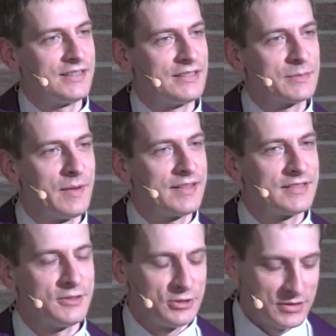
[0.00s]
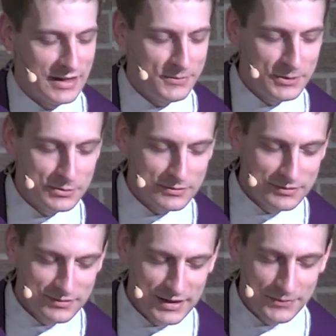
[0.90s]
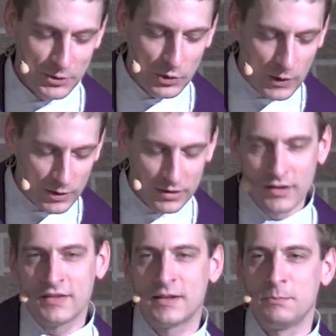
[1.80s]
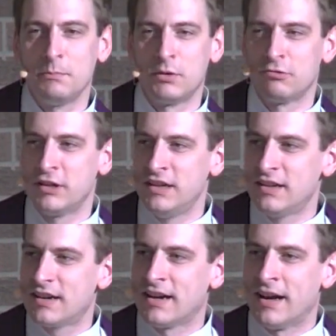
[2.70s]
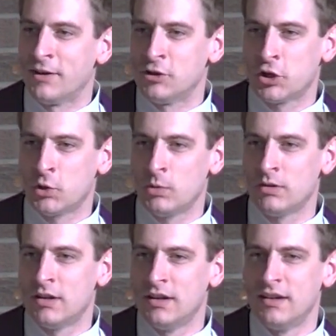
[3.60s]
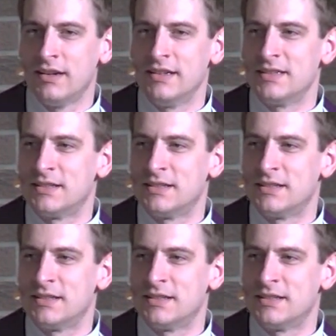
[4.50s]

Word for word: to this message. Have you, have you heard that Marie Kondo is